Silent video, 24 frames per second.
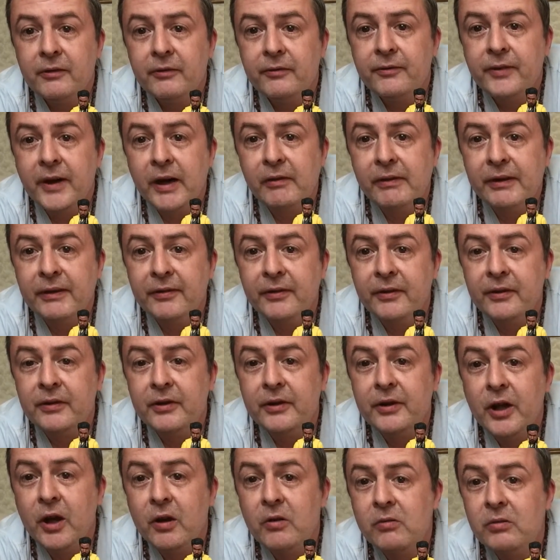very
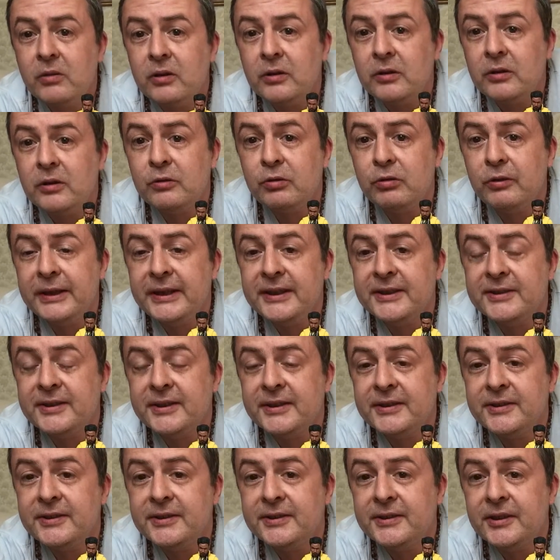no
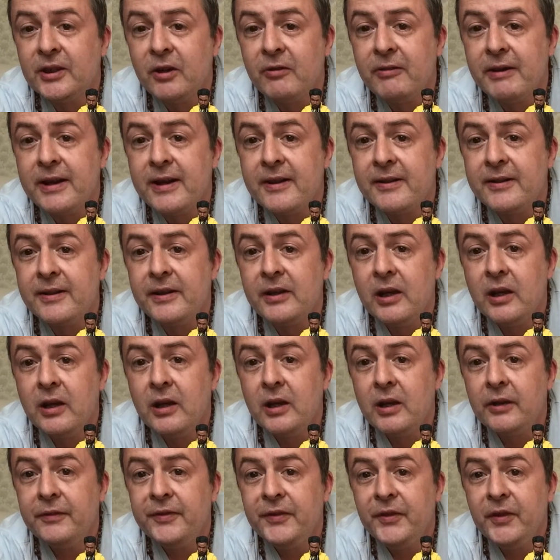creases or anything.
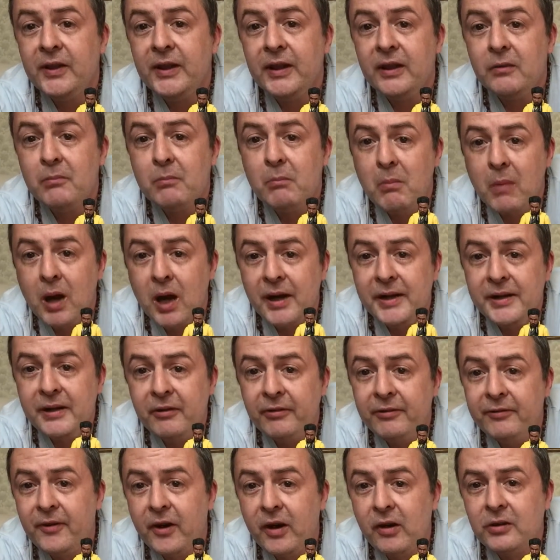A few little
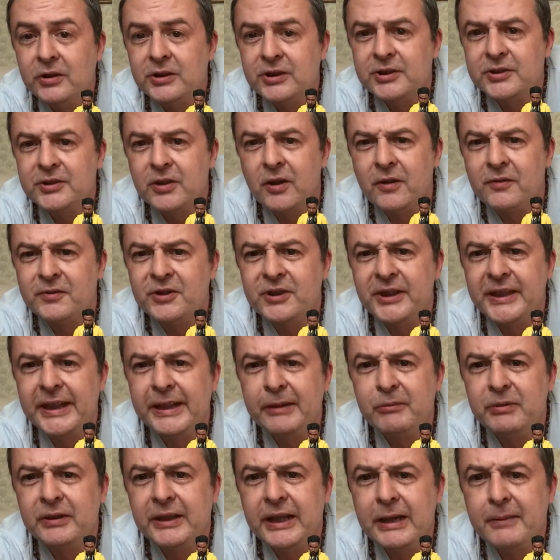minor folds, because obviously
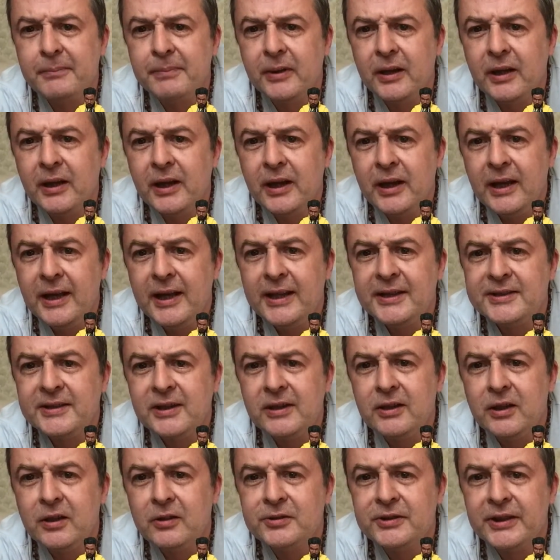he would keep his
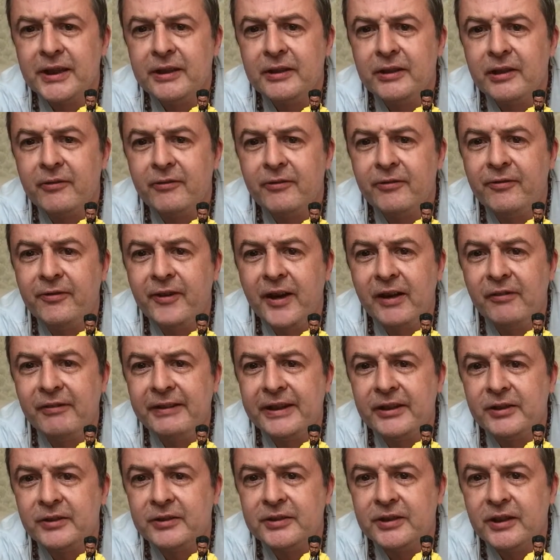clothes in very
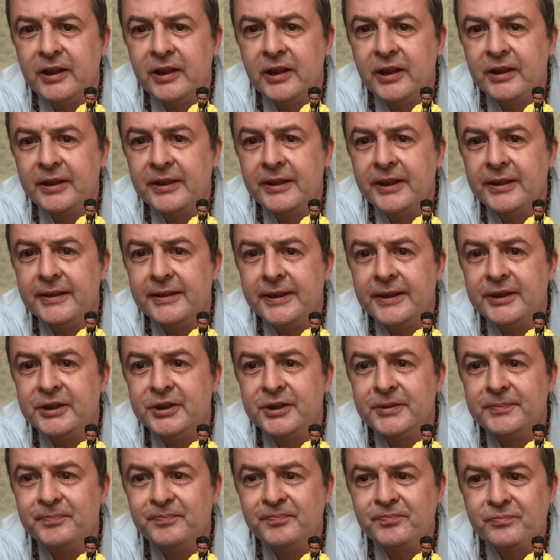good
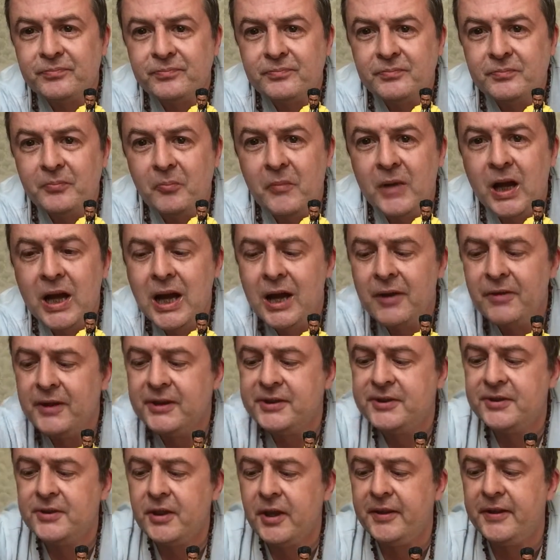condition. And
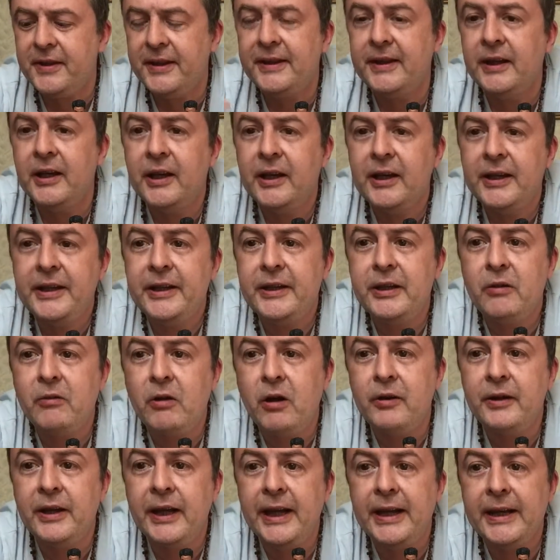there's nothing, you know,
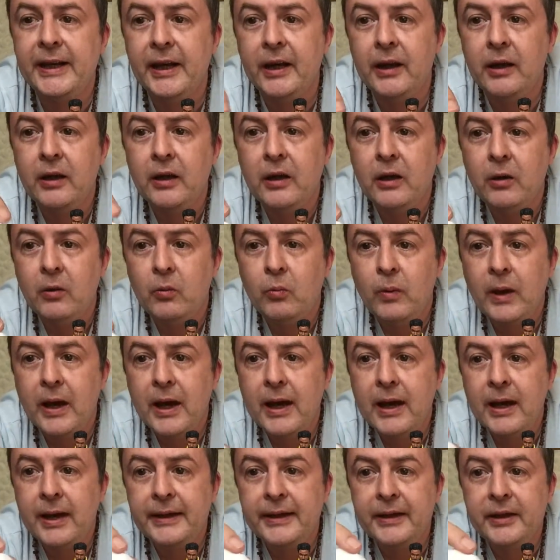on here
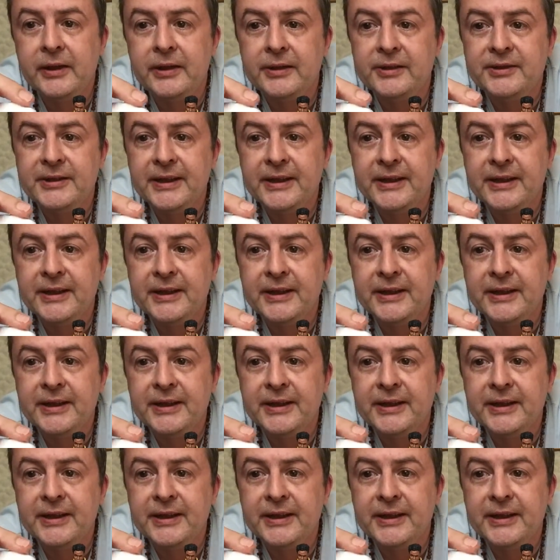where you can